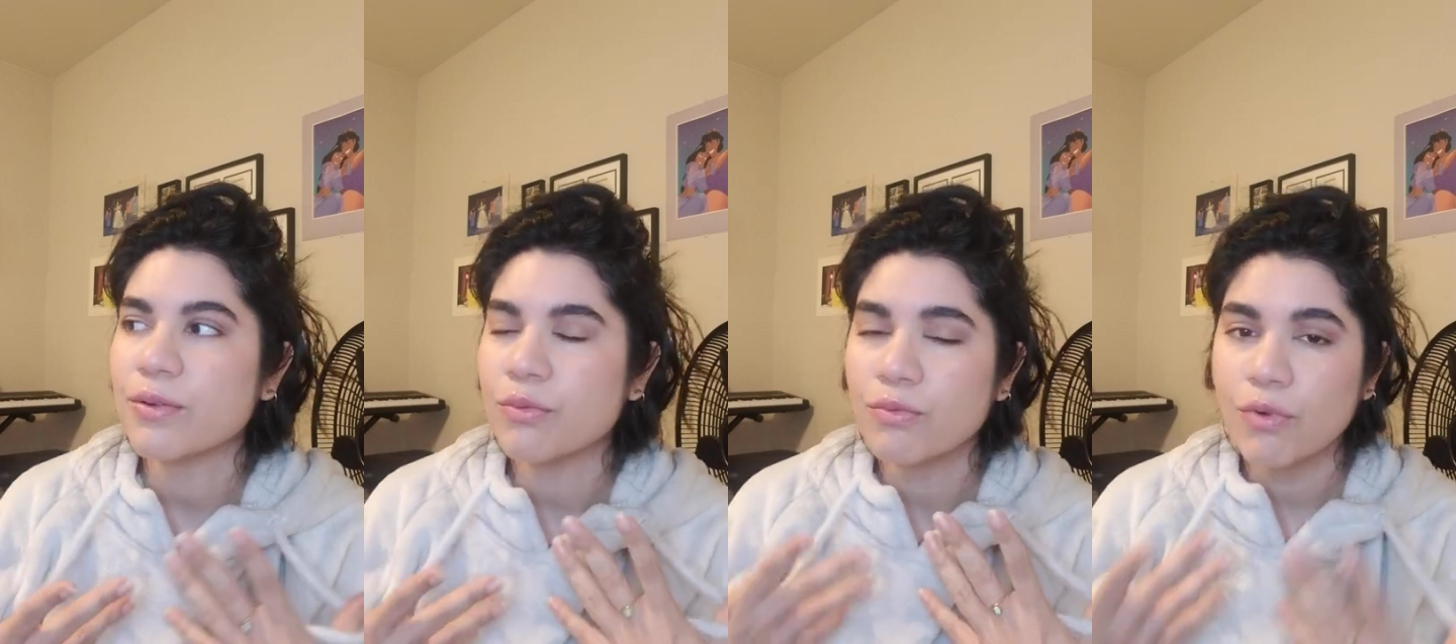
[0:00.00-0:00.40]

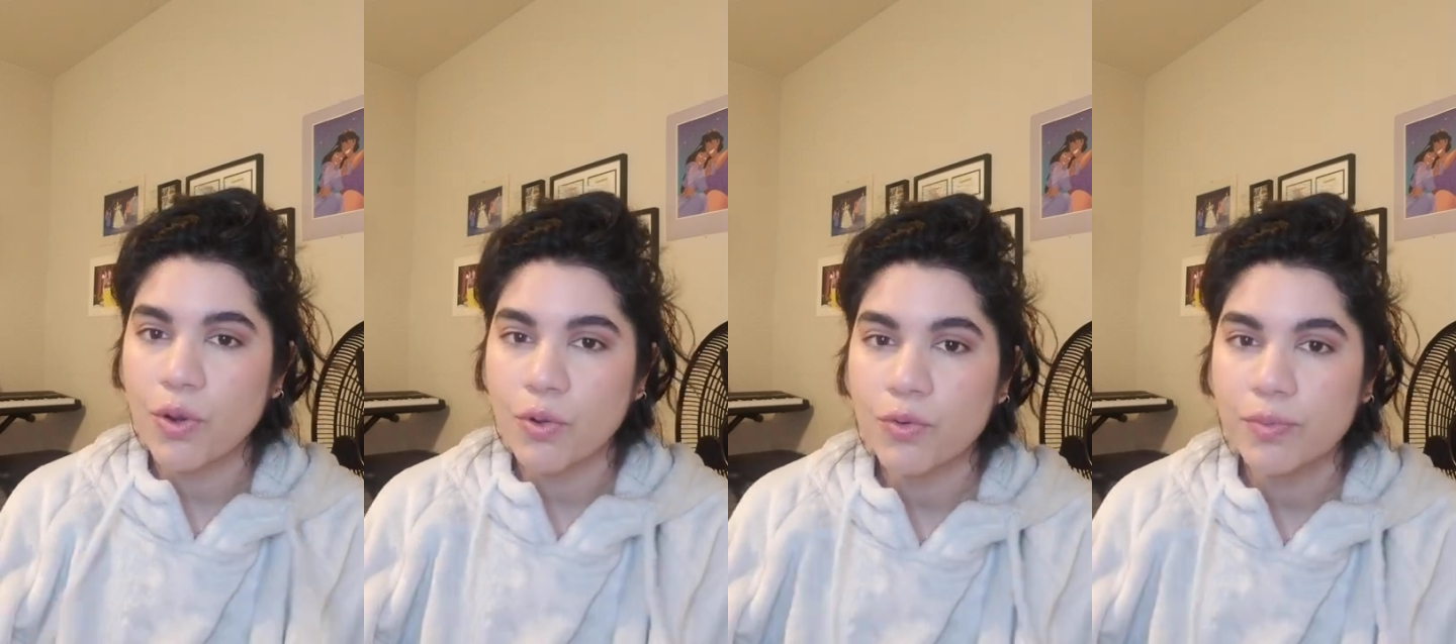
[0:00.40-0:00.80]

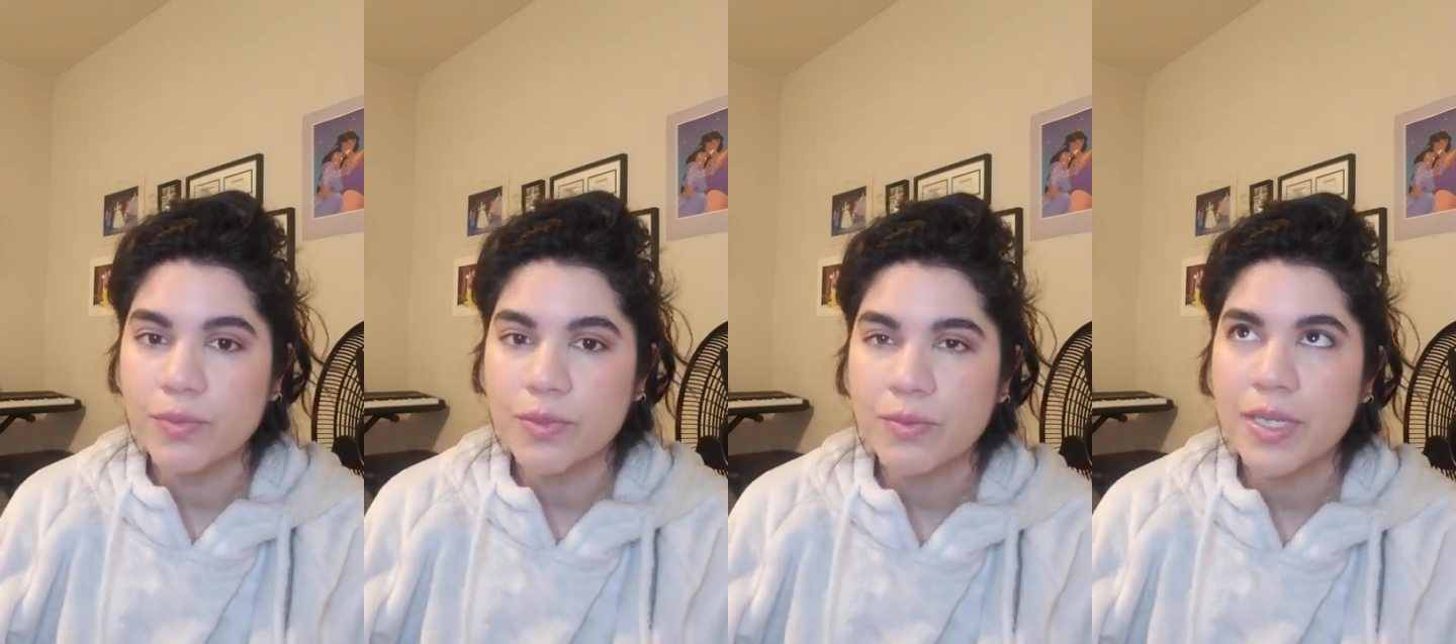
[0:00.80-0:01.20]

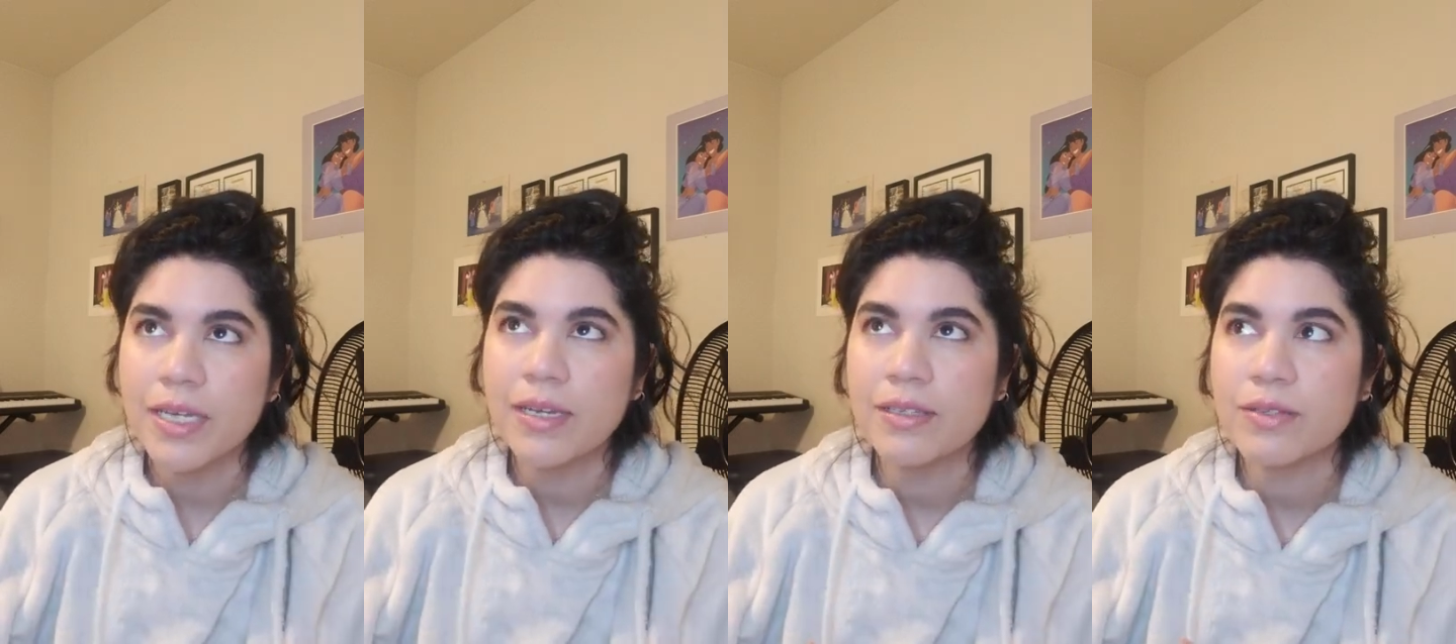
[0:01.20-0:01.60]
robes
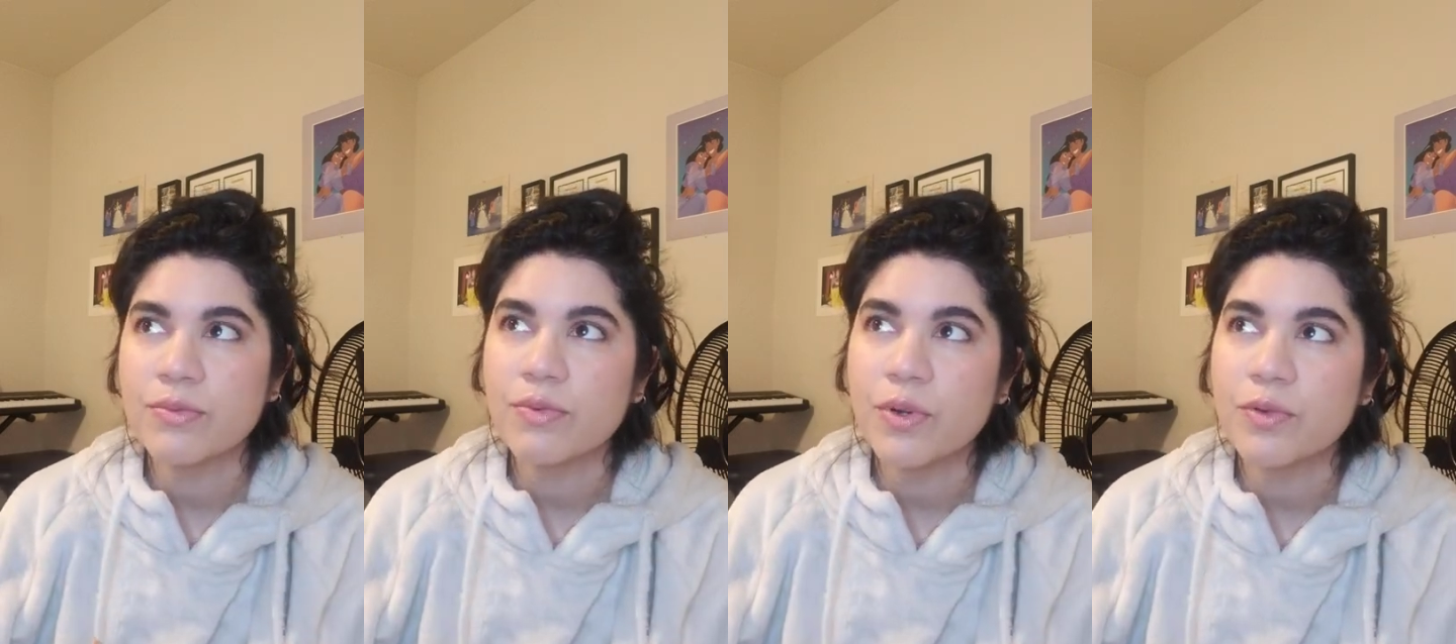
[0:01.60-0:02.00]
because
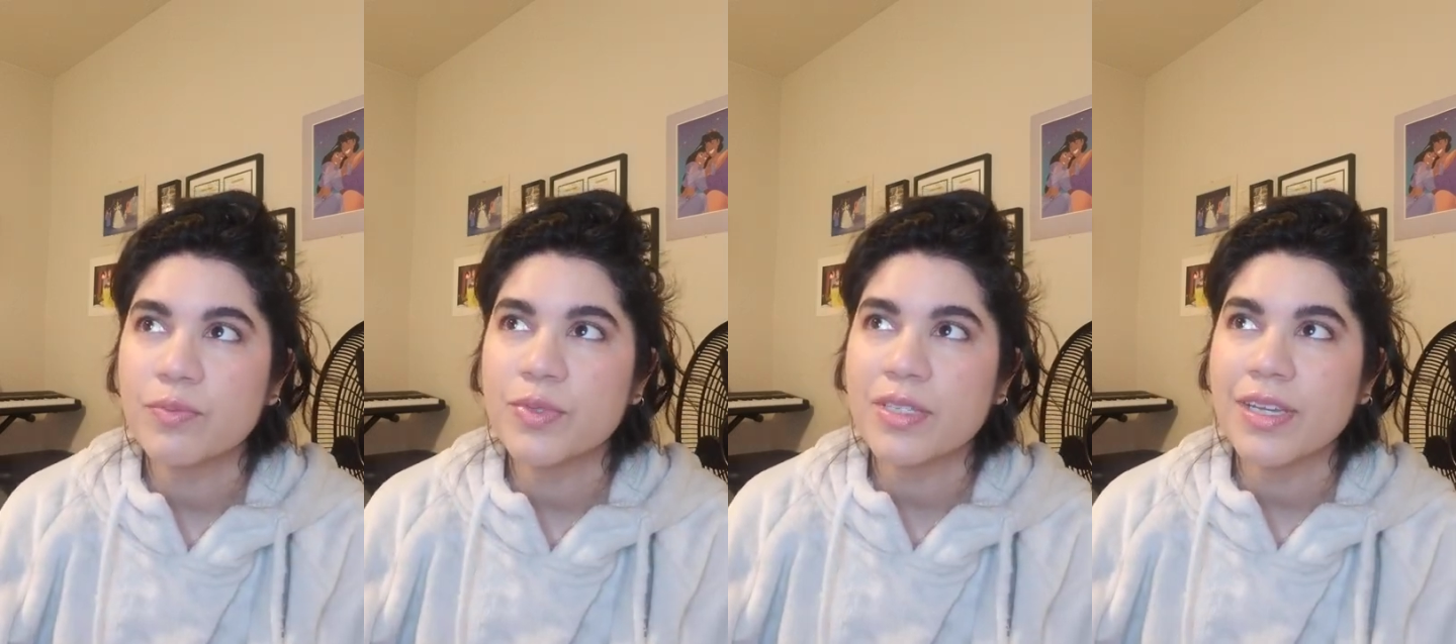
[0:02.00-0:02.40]

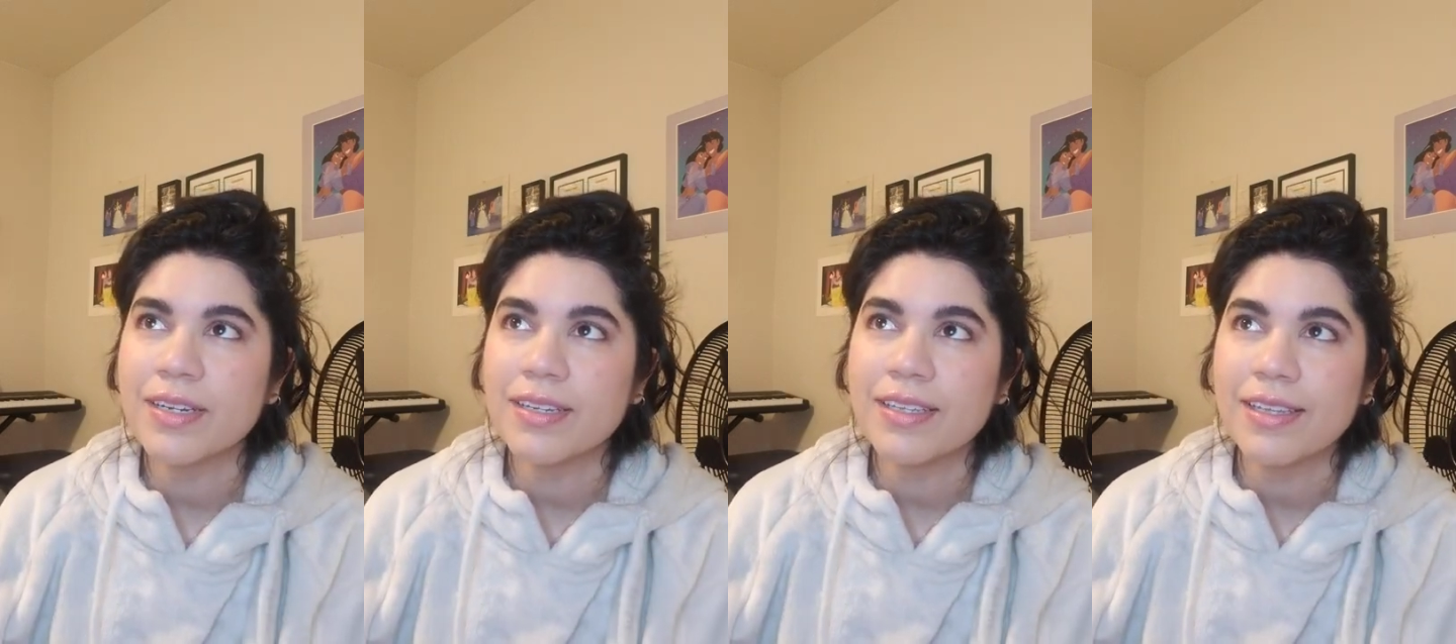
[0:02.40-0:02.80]
robes kind
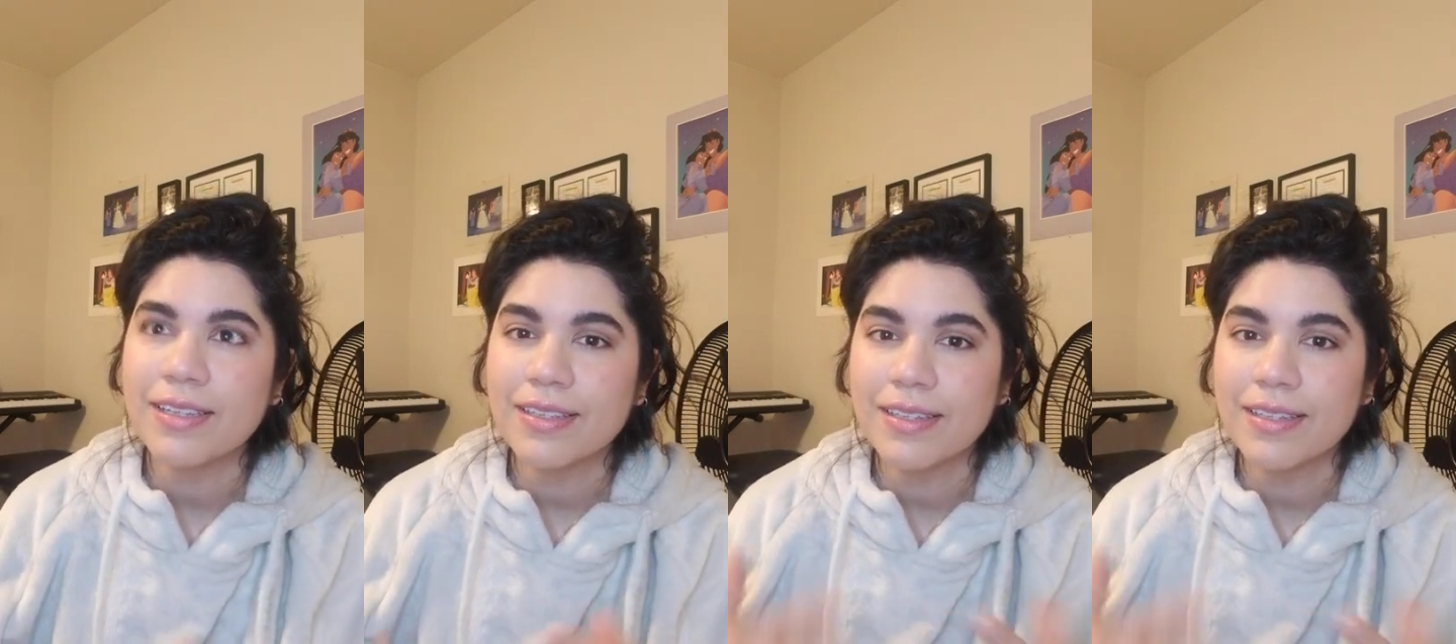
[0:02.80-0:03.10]
of get